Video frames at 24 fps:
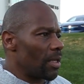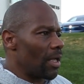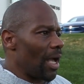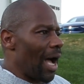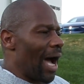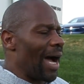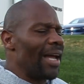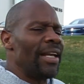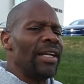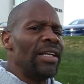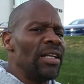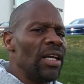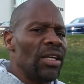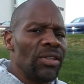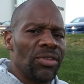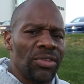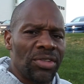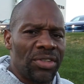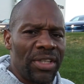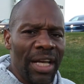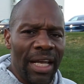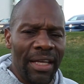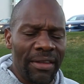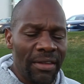I didn't
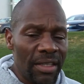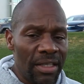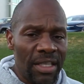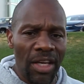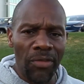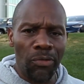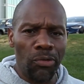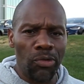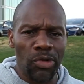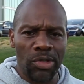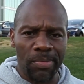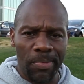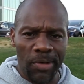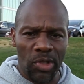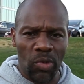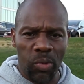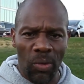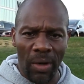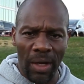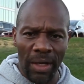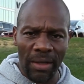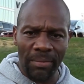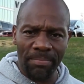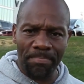understand the difference
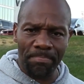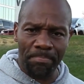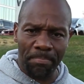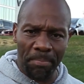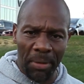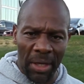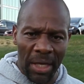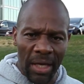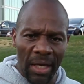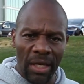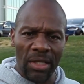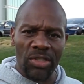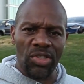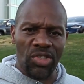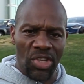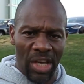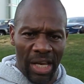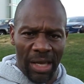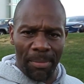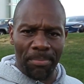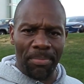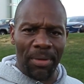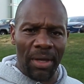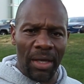between being a
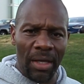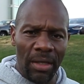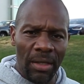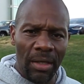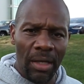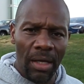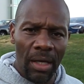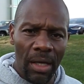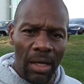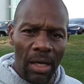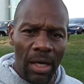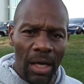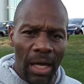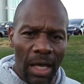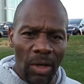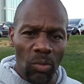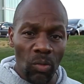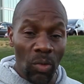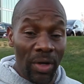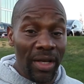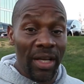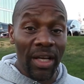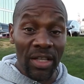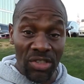champion
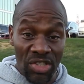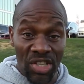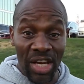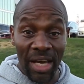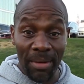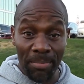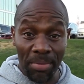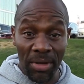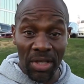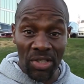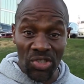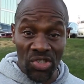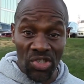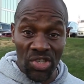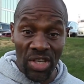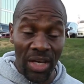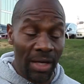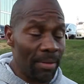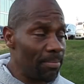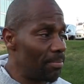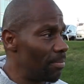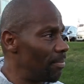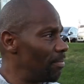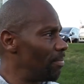and winning a
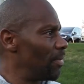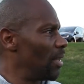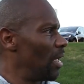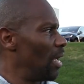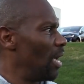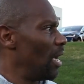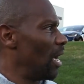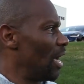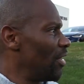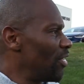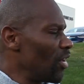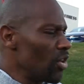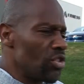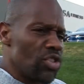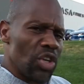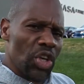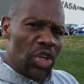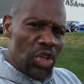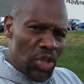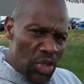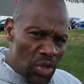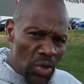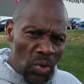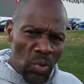championship. And there's a
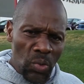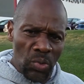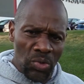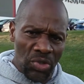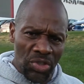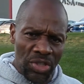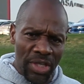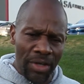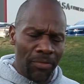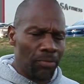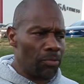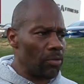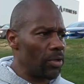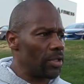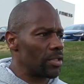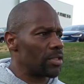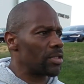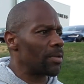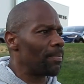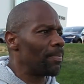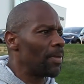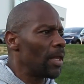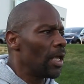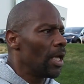huge
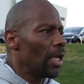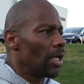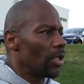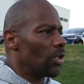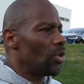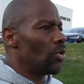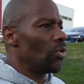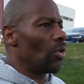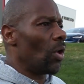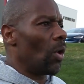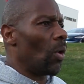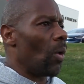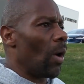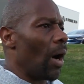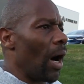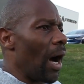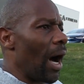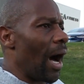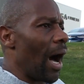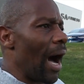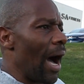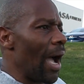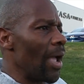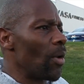difference. You know,
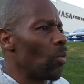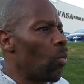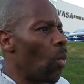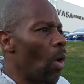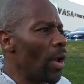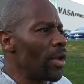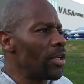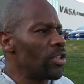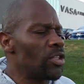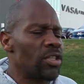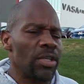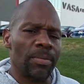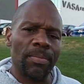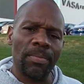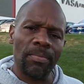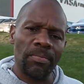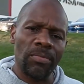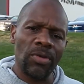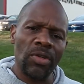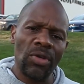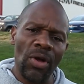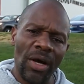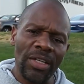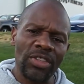I wanted to,
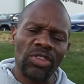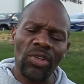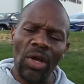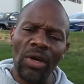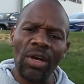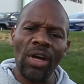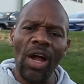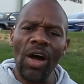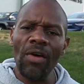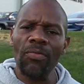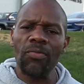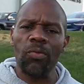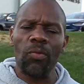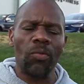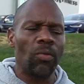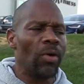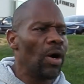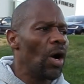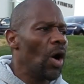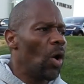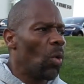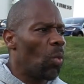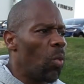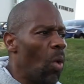you know, I started off
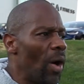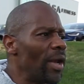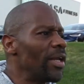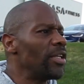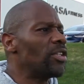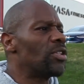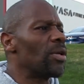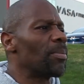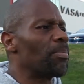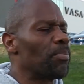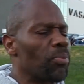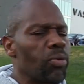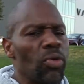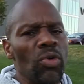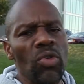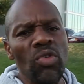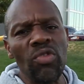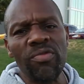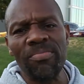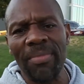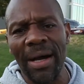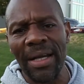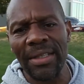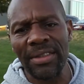wanting to
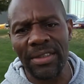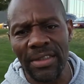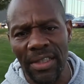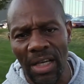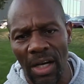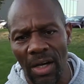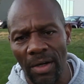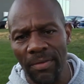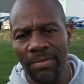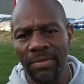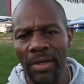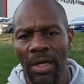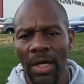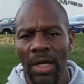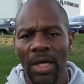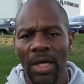prove myself